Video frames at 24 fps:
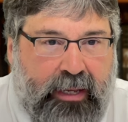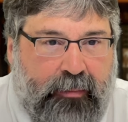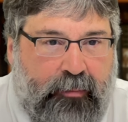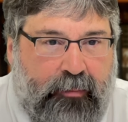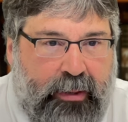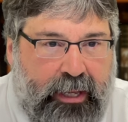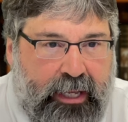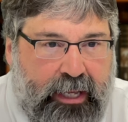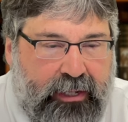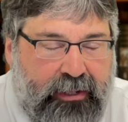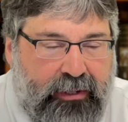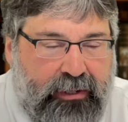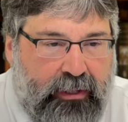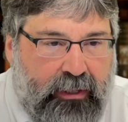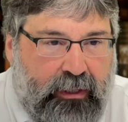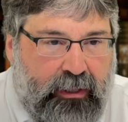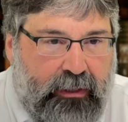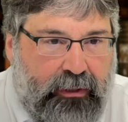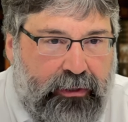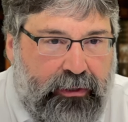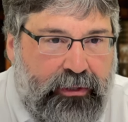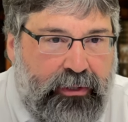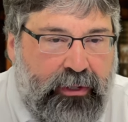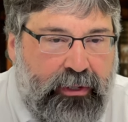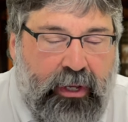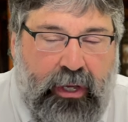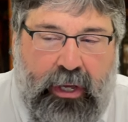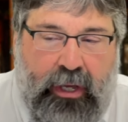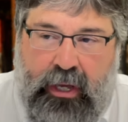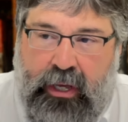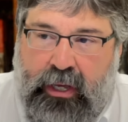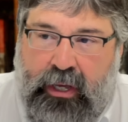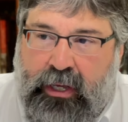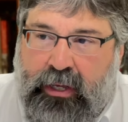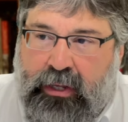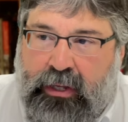epistles
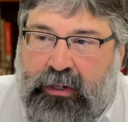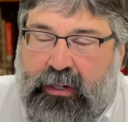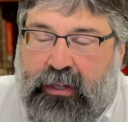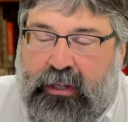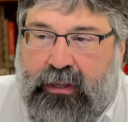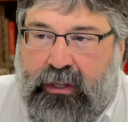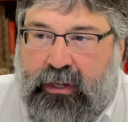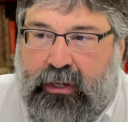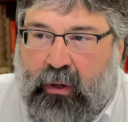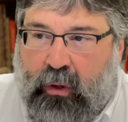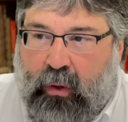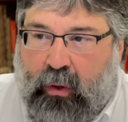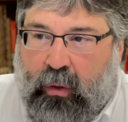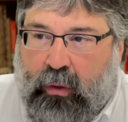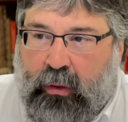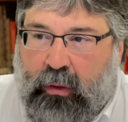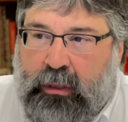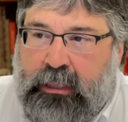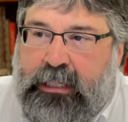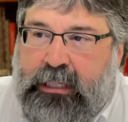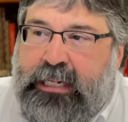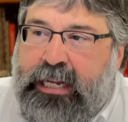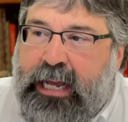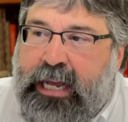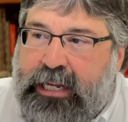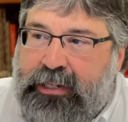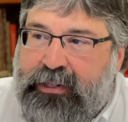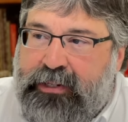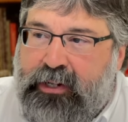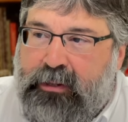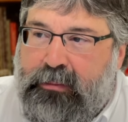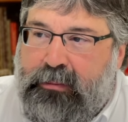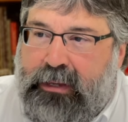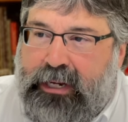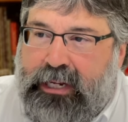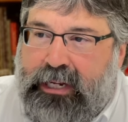to the Old
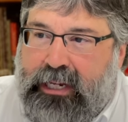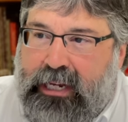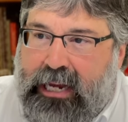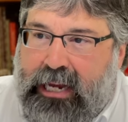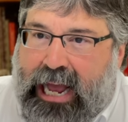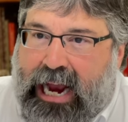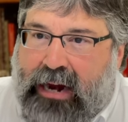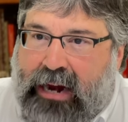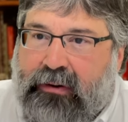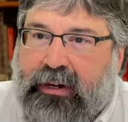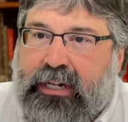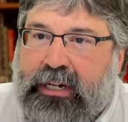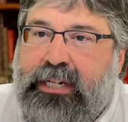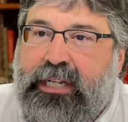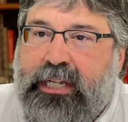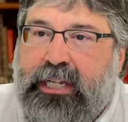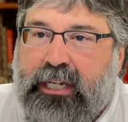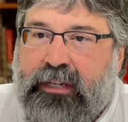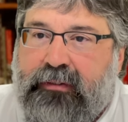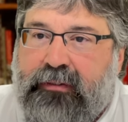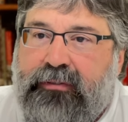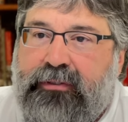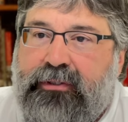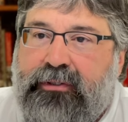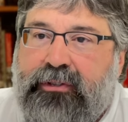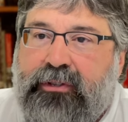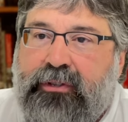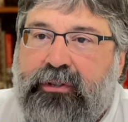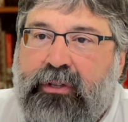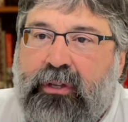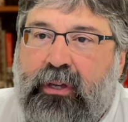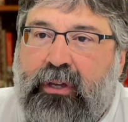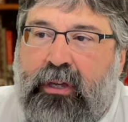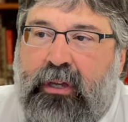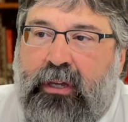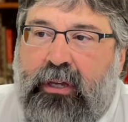Testament narratives,
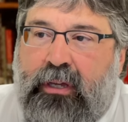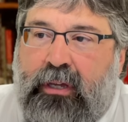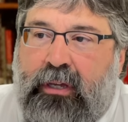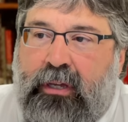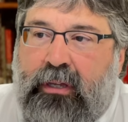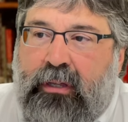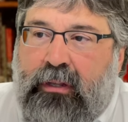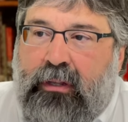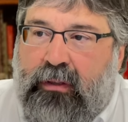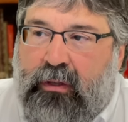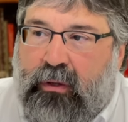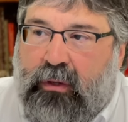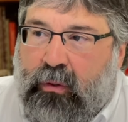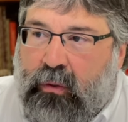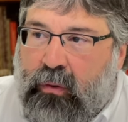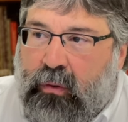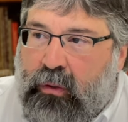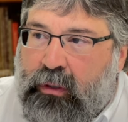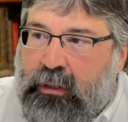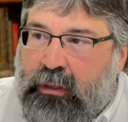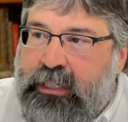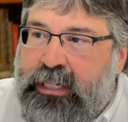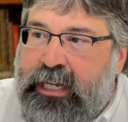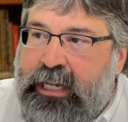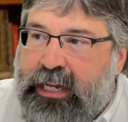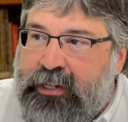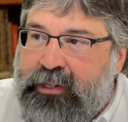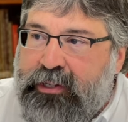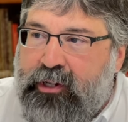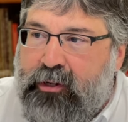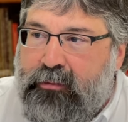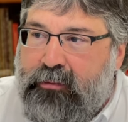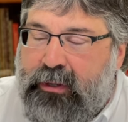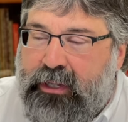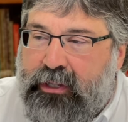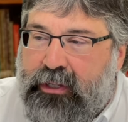the Old
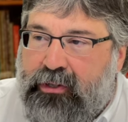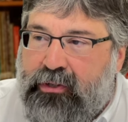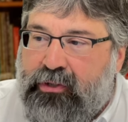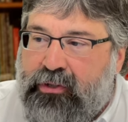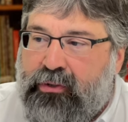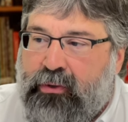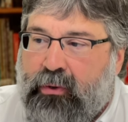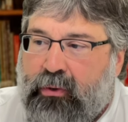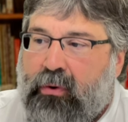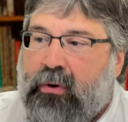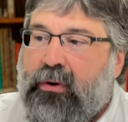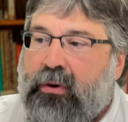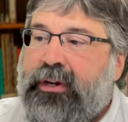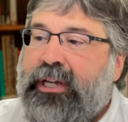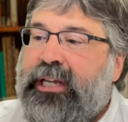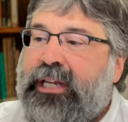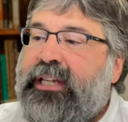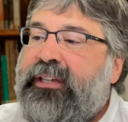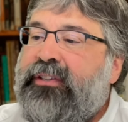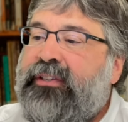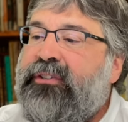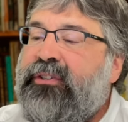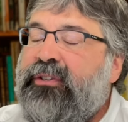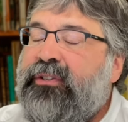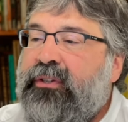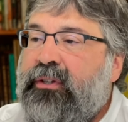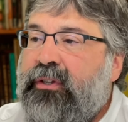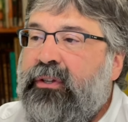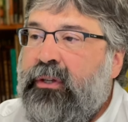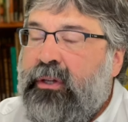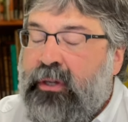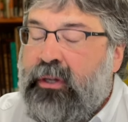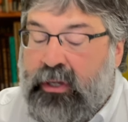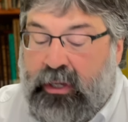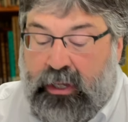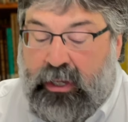Testament stories.
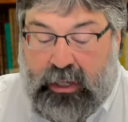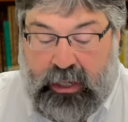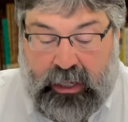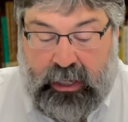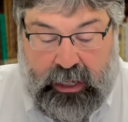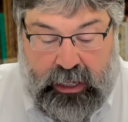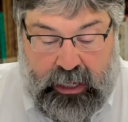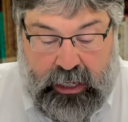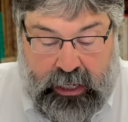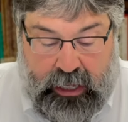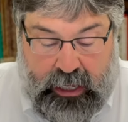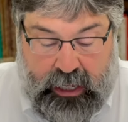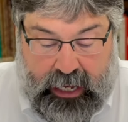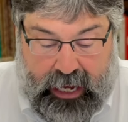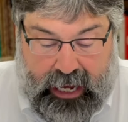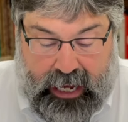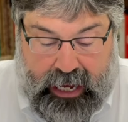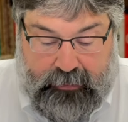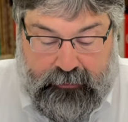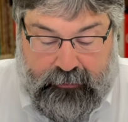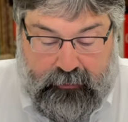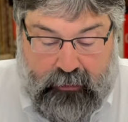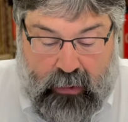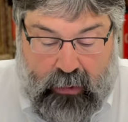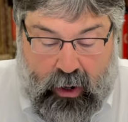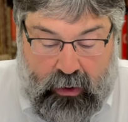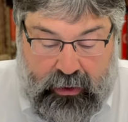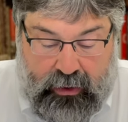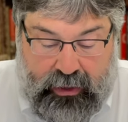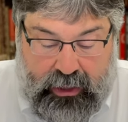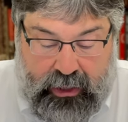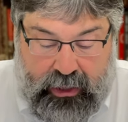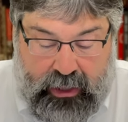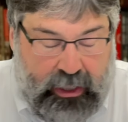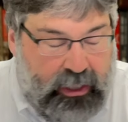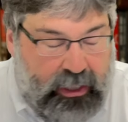And
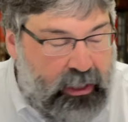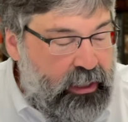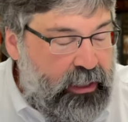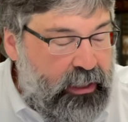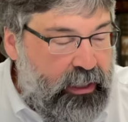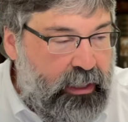most